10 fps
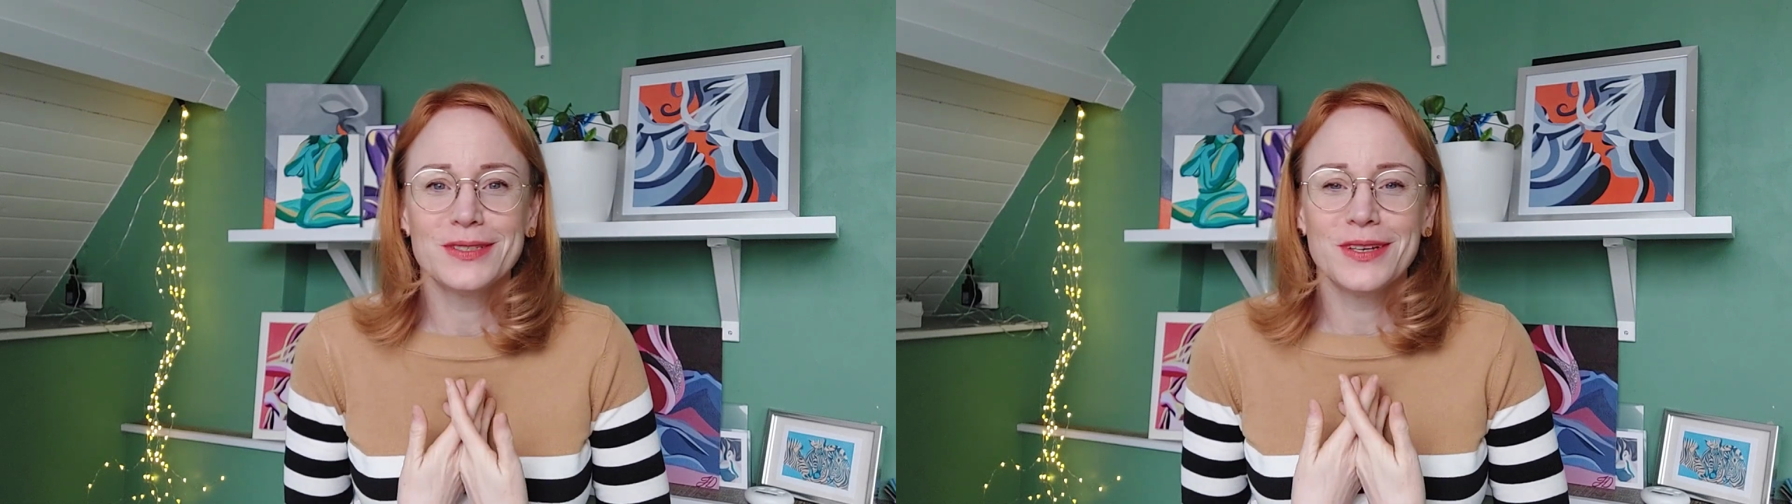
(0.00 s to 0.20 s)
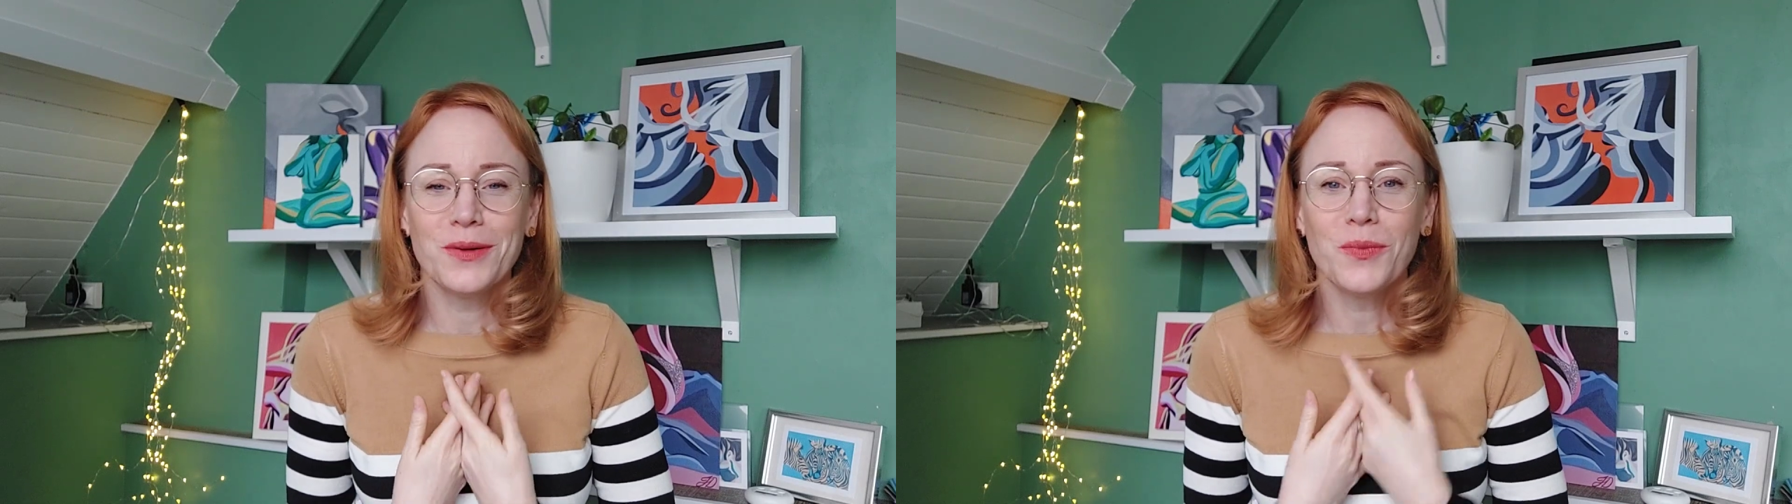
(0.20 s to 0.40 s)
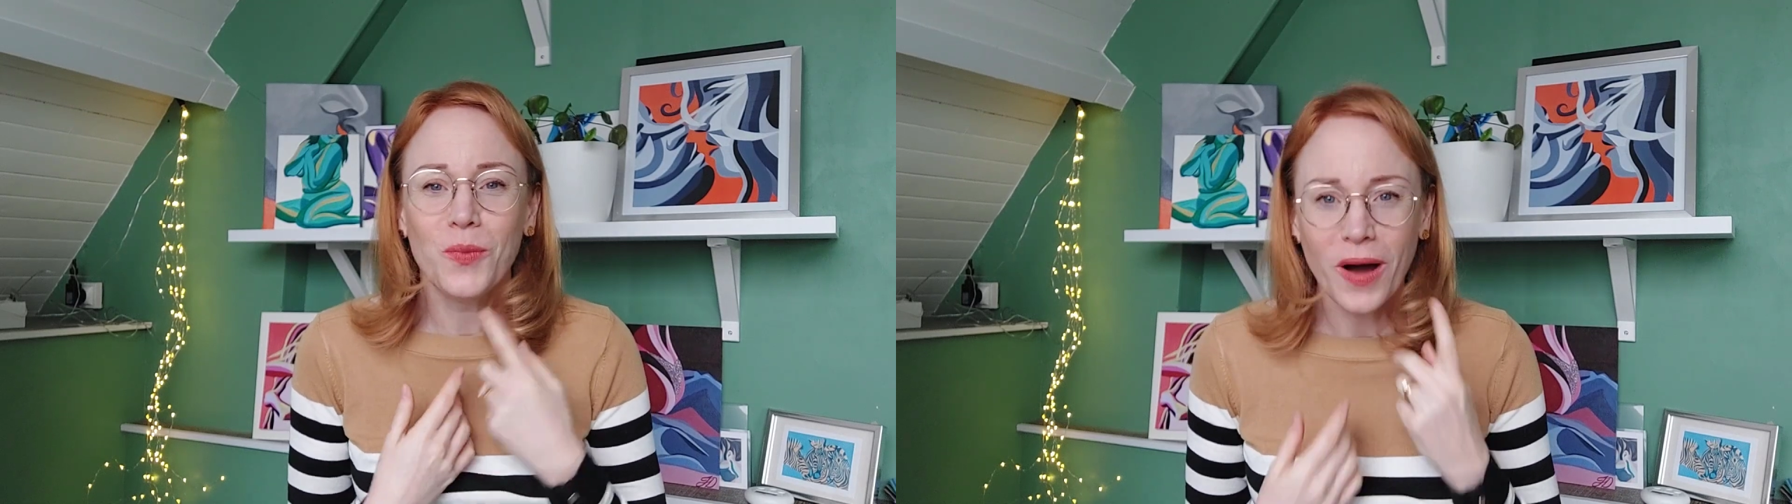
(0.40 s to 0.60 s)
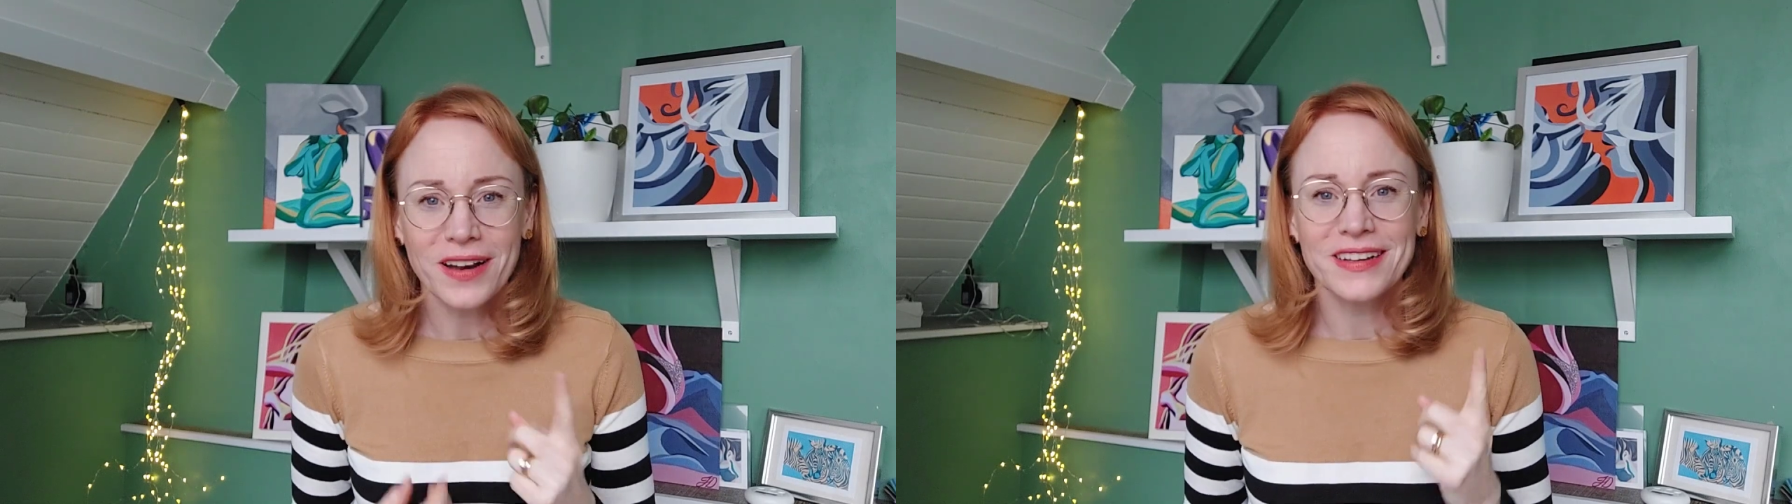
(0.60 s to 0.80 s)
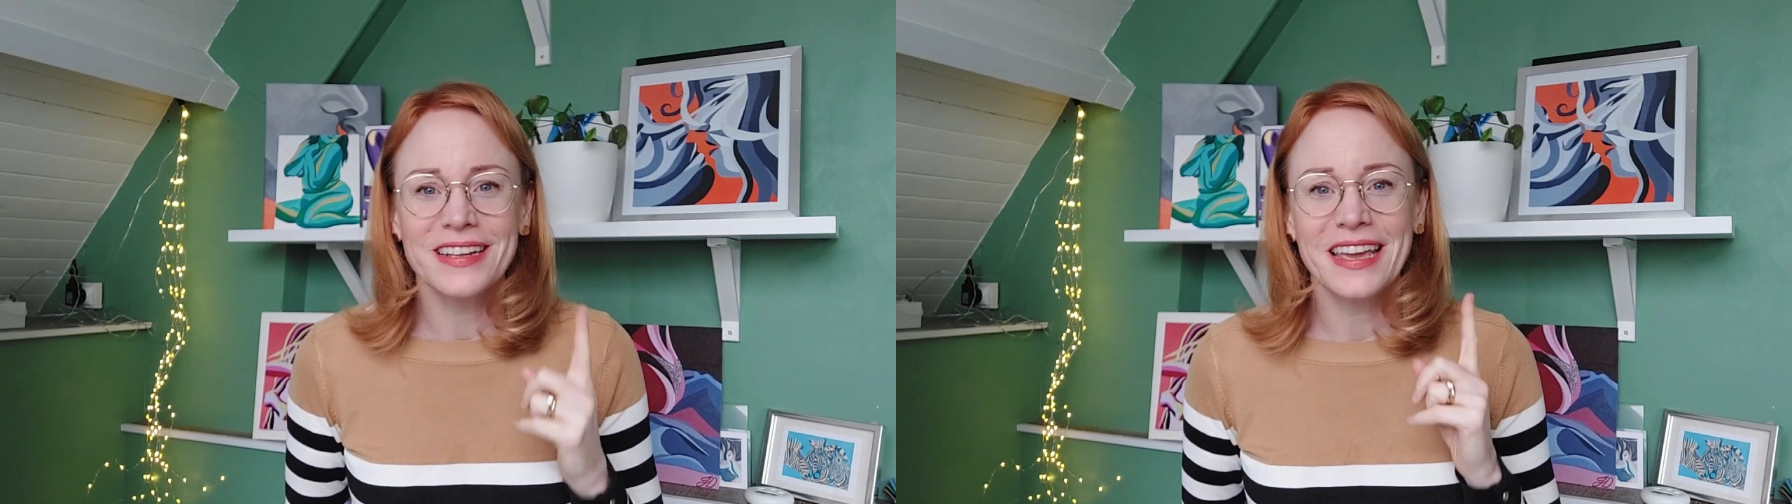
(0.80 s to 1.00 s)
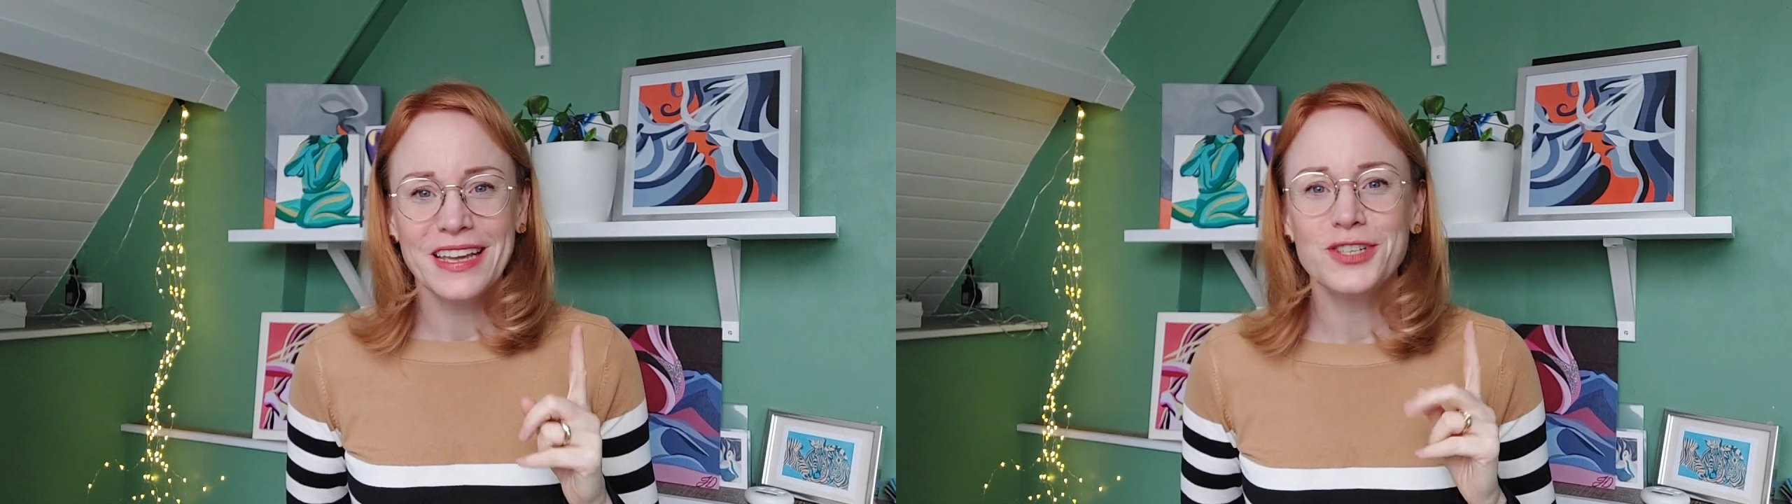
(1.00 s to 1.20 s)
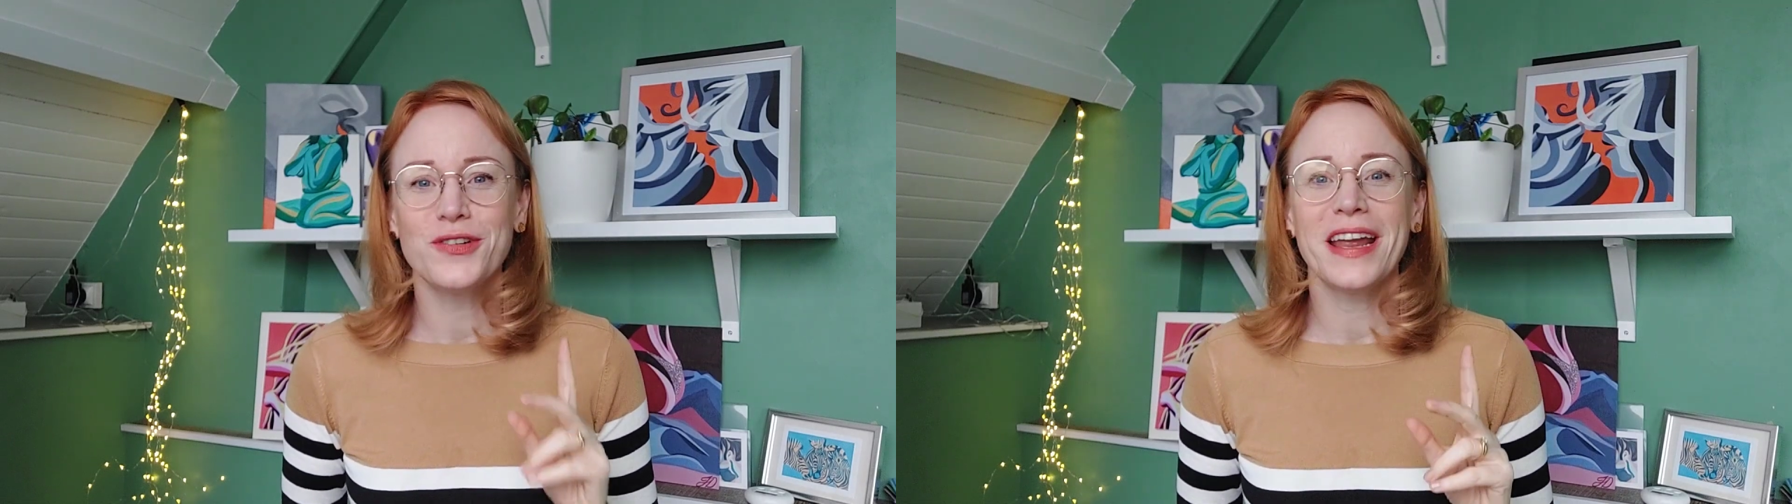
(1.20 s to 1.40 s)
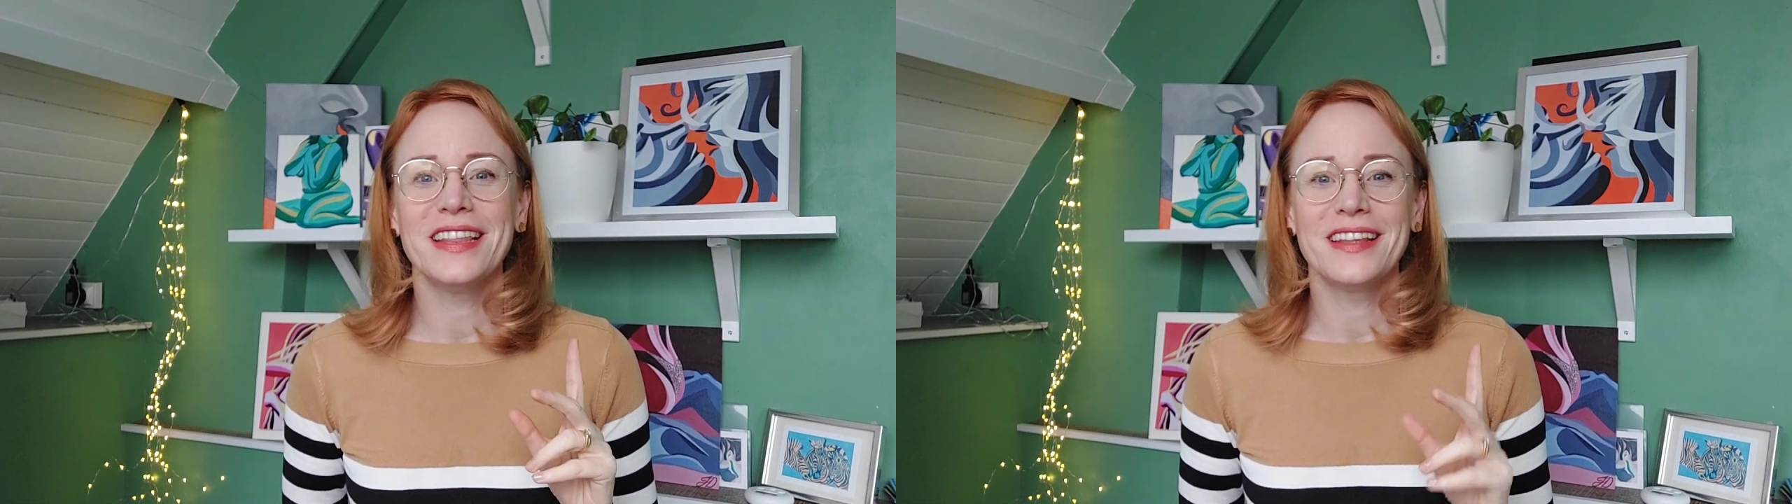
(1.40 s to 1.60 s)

to one key trait